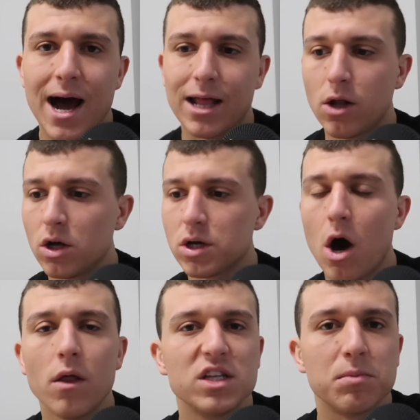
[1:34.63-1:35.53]
I lost
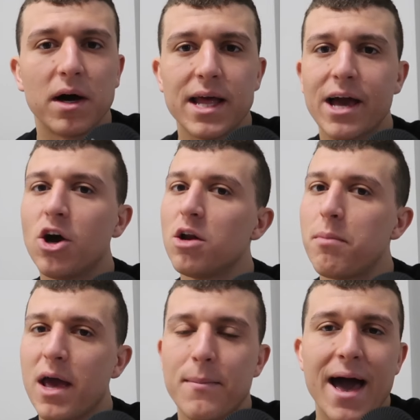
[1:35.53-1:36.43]
all this money I couldn't
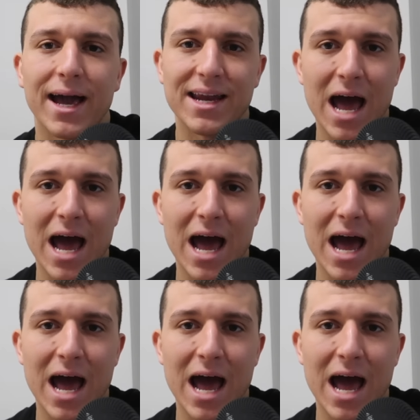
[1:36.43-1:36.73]
pay back,